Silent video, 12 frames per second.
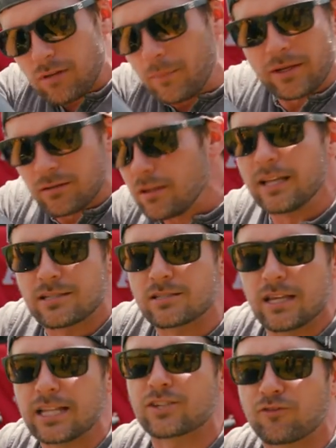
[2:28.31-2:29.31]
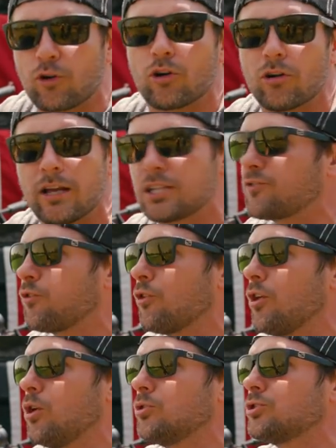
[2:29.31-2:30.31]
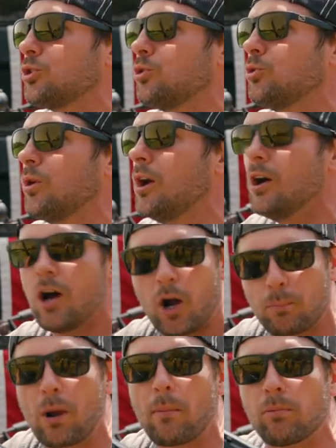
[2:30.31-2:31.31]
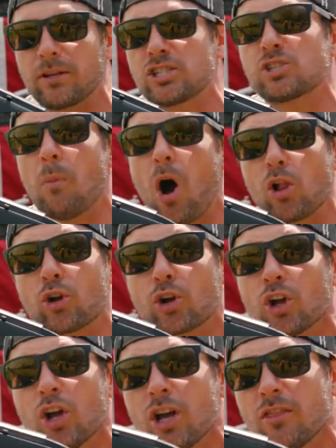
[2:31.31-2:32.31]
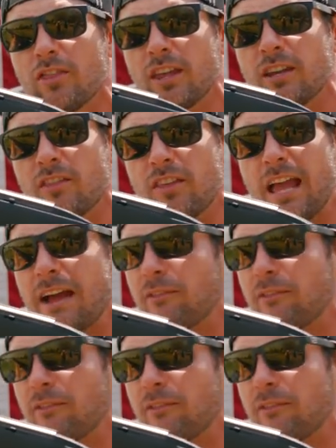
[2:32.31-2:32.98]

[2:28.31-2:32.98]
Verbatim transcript: I mean, it's for those who are probably smaller than the